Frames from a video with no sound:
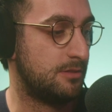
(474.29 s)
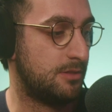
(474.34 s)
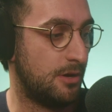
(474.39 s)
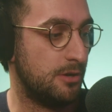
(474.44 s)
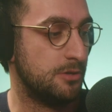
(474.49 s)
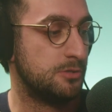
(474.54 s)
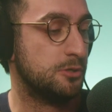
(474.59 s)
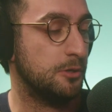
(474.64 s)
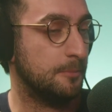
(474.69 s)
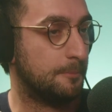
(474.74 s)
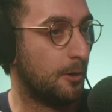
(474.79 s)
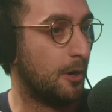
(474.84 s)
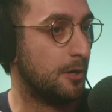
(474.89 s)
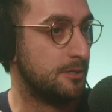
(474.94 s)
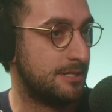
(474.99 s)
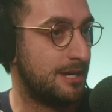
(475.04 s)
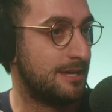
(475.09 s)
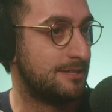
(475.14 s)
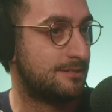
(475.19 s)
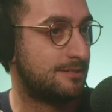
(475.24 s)
those who
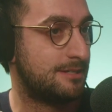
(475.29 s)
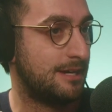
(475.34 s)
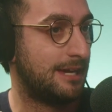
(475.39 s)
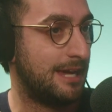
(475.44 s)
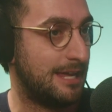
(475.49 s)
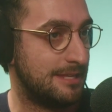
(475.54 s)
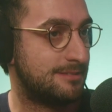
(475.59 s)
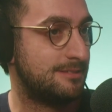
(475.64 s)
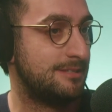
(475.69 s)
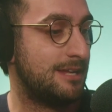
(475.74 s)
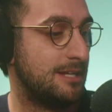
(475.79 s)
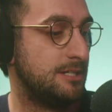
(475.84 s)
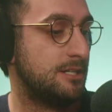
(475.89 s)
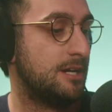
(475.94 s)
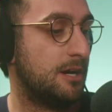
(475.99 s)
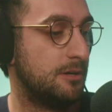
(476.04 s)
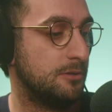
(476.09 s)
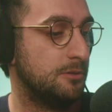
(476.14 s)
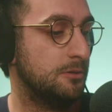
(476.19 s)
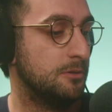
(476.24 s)
protest against
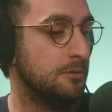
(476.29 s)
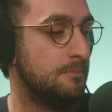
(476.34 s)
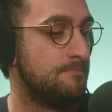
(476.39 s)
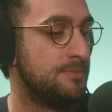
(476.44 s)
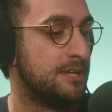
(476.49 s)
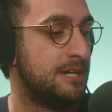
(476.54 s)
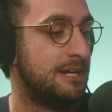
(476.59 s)
Netanyahu.